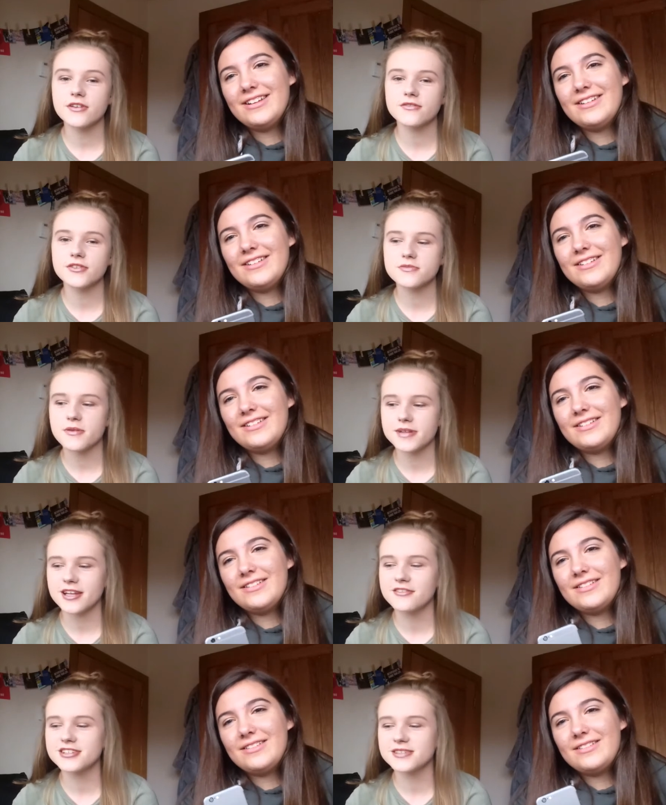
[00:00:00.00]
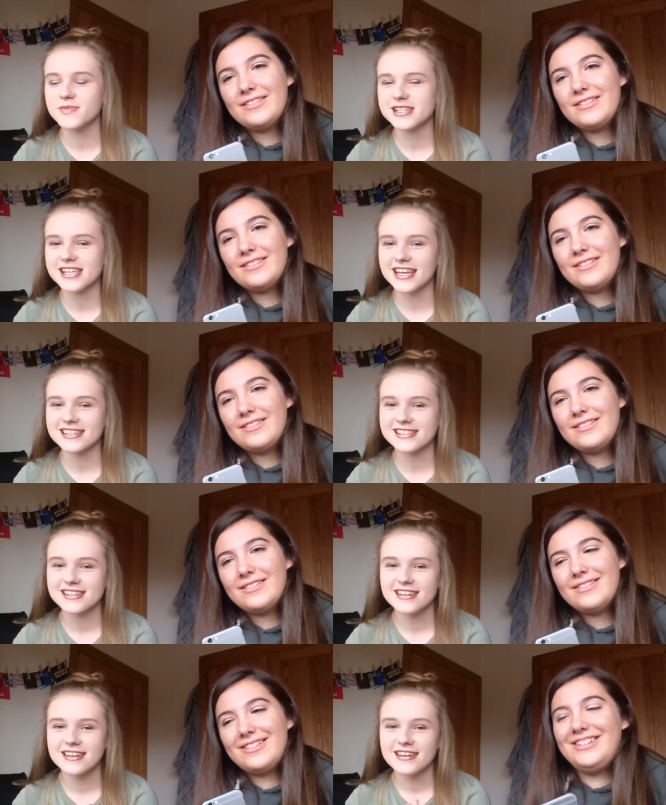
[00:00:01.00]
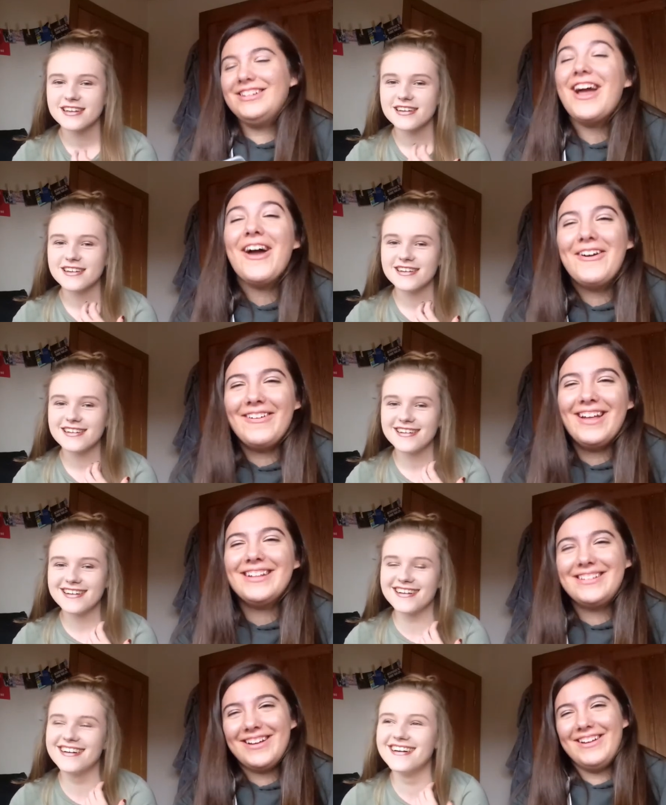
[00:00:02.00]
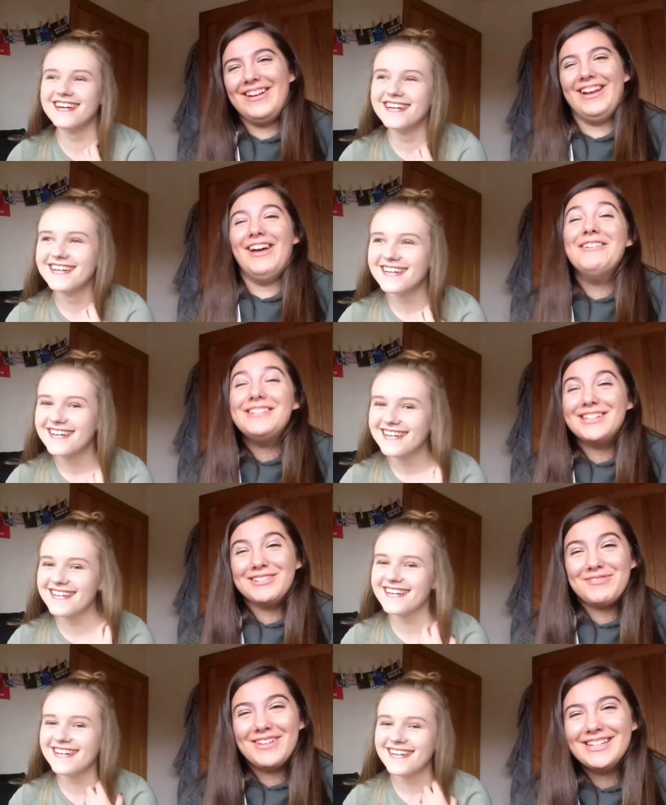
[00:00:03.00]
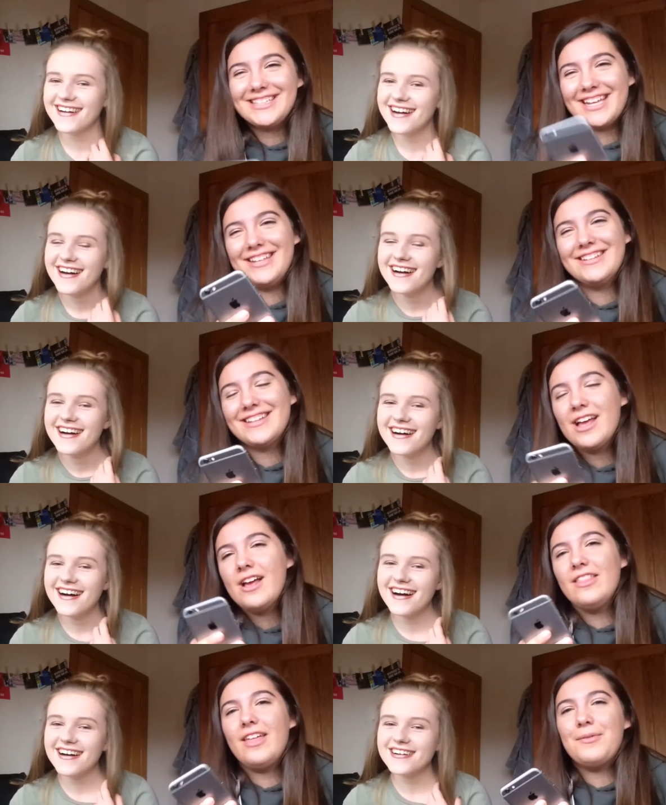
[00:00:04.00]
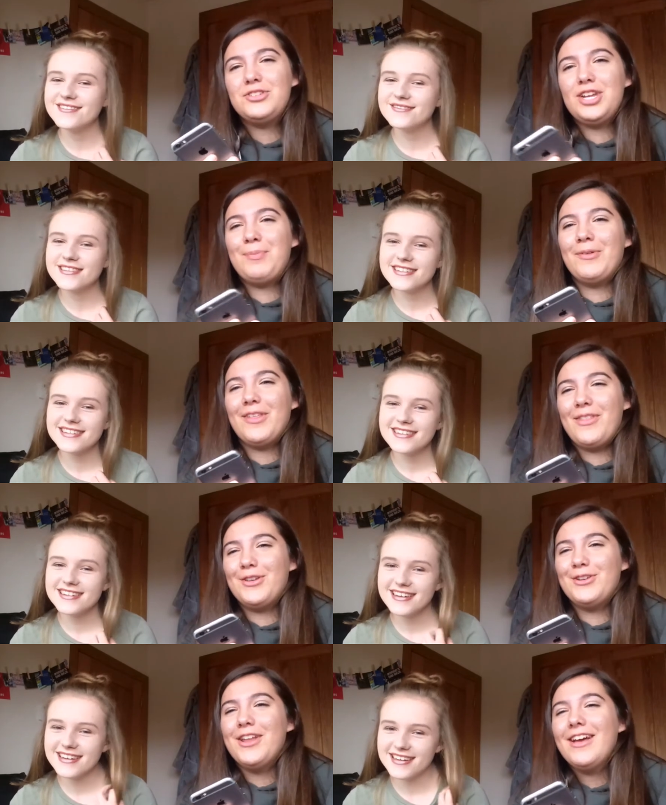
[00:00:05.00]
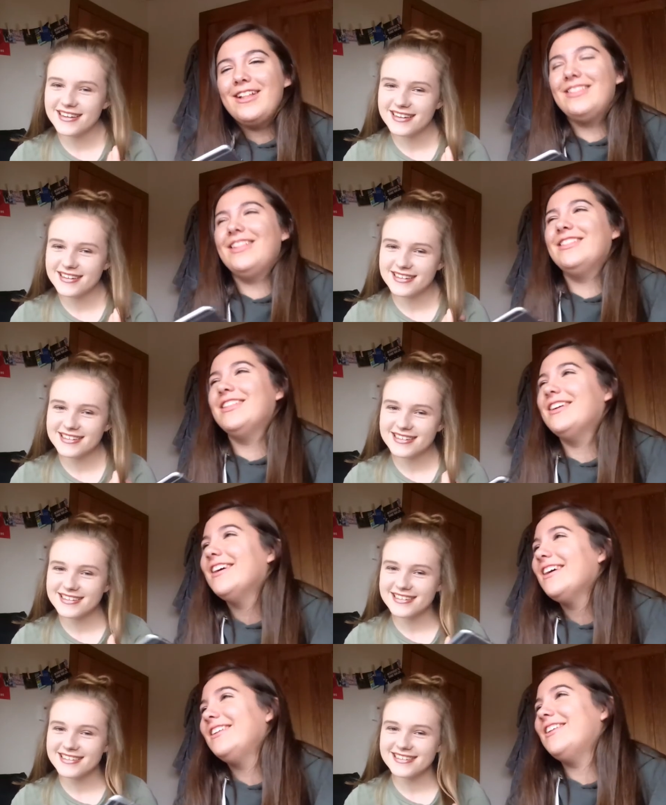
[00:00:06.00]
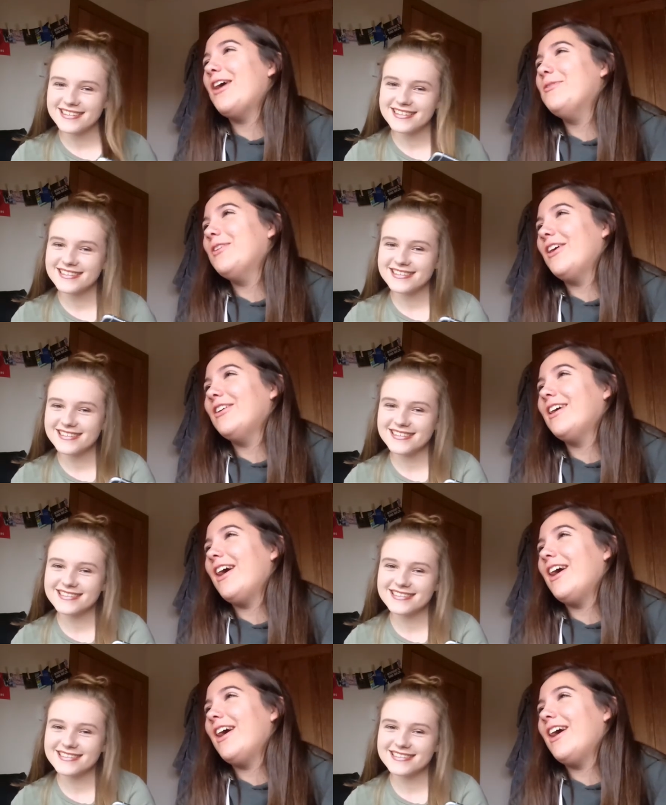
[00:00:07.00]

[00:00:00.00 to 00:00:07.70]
Speaker 1: favourite food is probably Lotus biscuits. No,
Speaker 2: it's not Lotus biscuits.
Speaker 1: Um,
Speaker 2: they were cheaper than the, than the no nut,